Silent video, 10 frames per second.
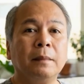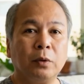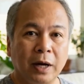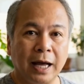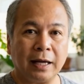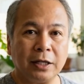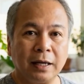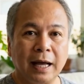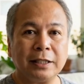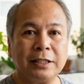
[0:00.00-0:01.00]
For
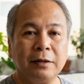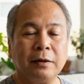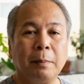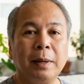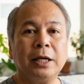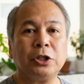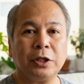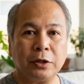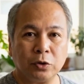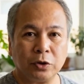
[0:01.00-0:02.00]
NCLEX, if the
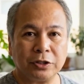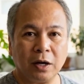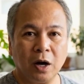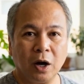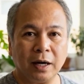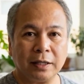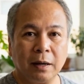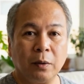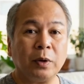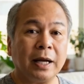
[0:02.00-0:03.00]
patient looks hot,
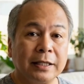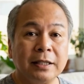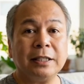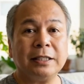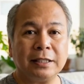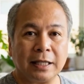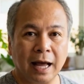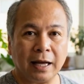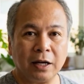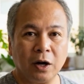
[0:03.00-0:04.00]
restless,
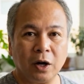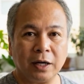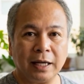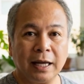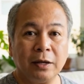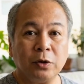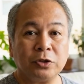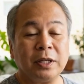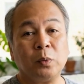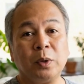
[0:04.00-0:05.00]
tachycardic, and
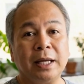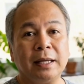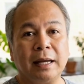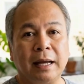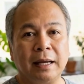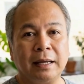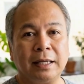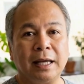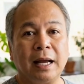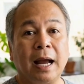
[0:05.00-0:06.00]
losing weight,
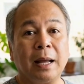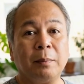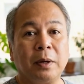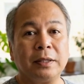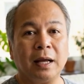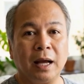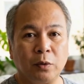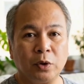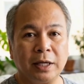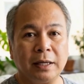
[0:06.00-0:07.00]
think
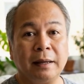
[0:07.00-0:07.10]
hyperthyroid.